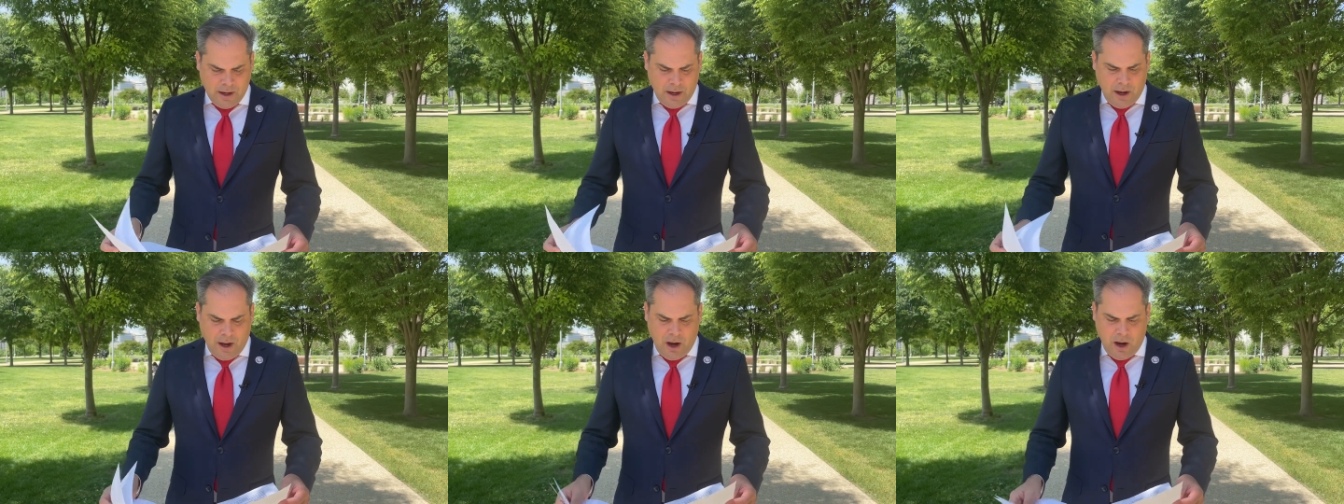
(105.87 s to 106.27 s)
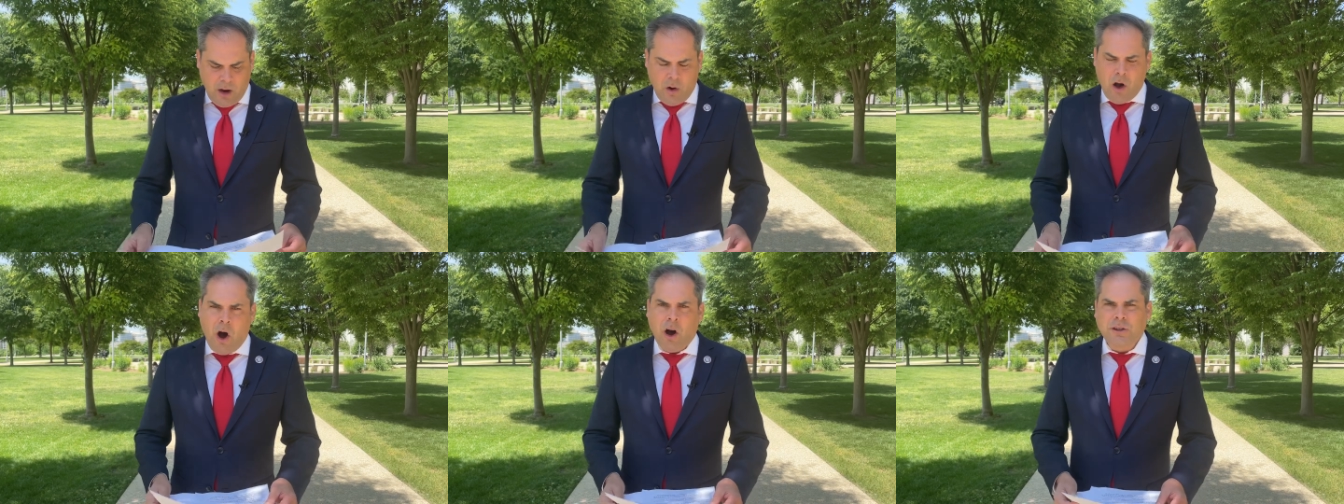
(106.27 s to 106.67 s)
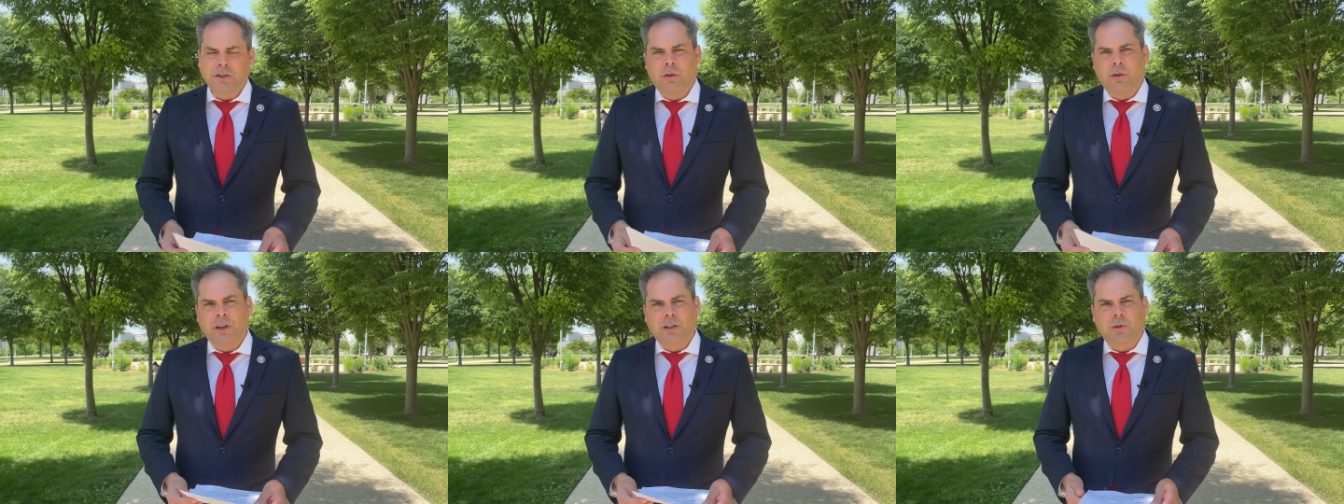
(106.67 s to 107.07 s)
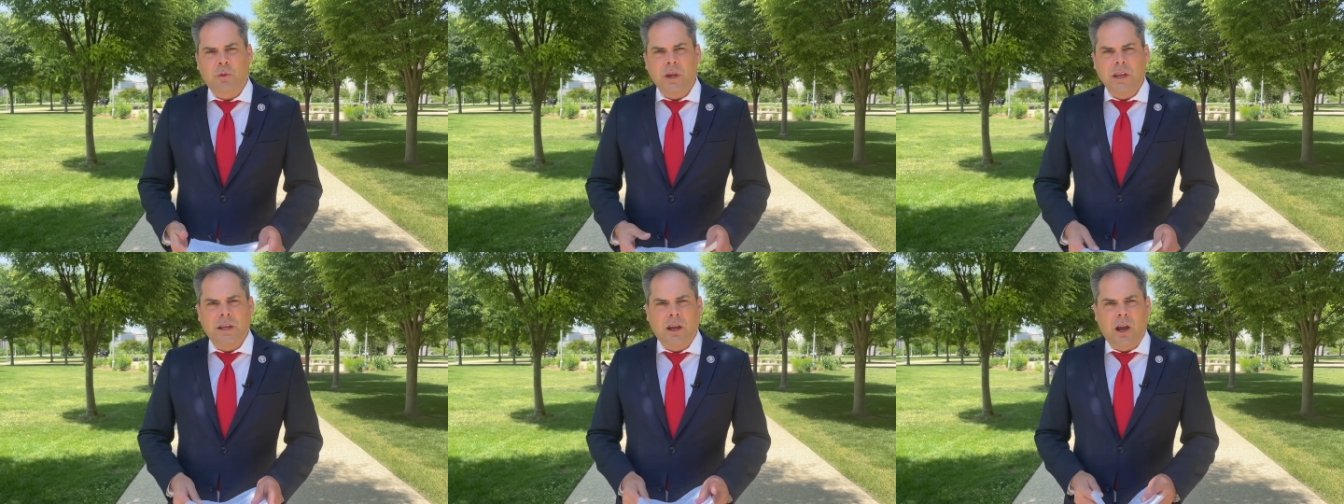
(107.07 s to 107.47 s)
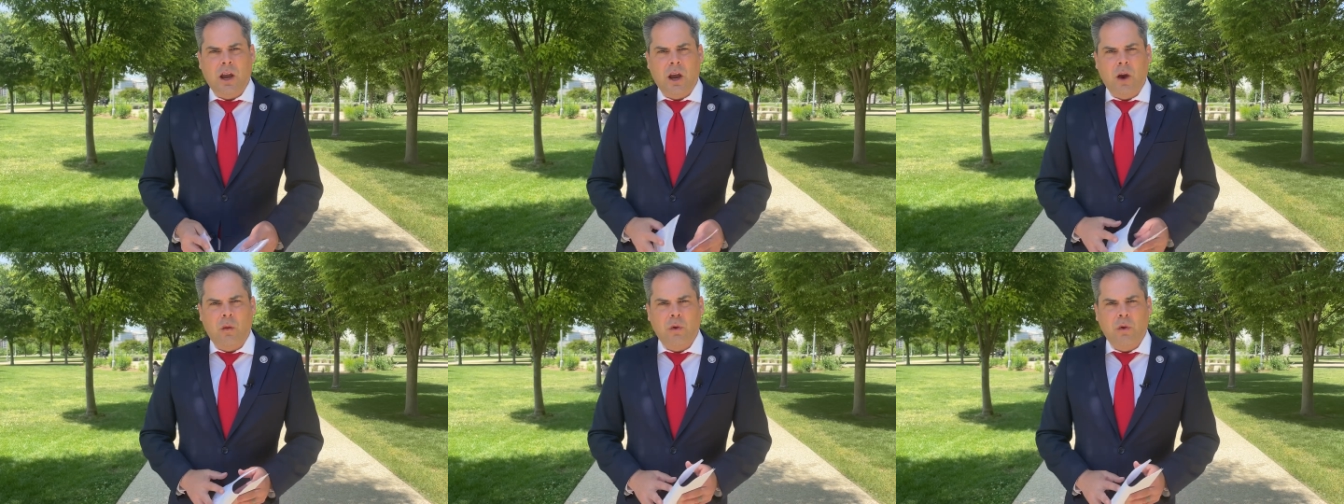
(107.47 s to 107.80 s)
Uh, also this week, uh,